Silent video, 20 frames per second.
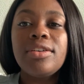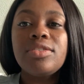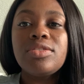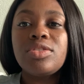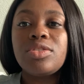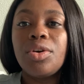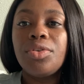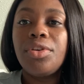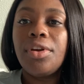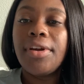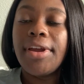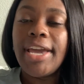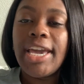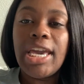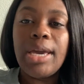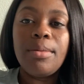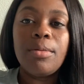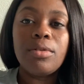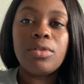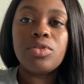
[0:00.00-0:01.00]
So you're
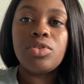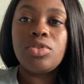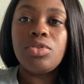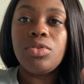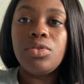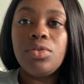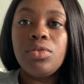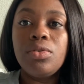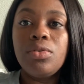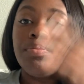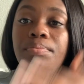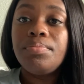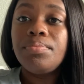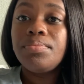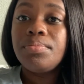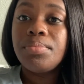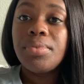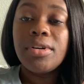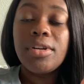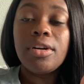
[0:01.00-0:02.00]
able to
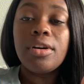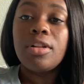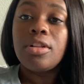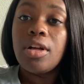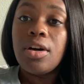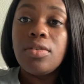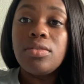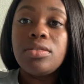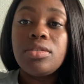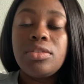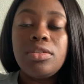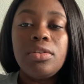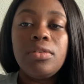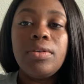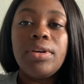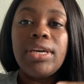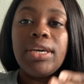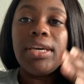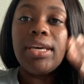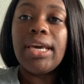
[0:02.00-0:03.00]
put a close to
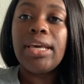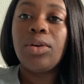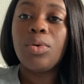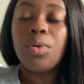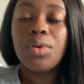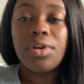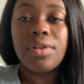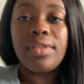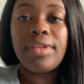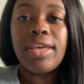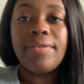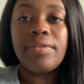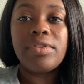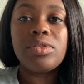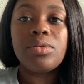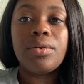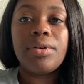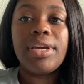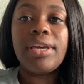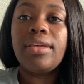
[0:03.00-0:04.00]
it and order the
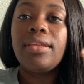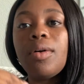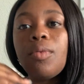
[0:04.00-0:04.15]
inventory.